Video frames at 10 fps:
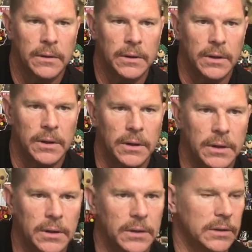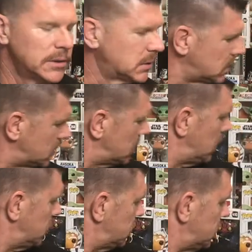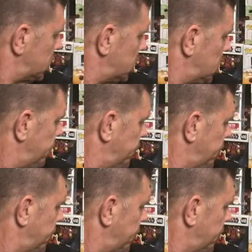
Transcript: and let's search up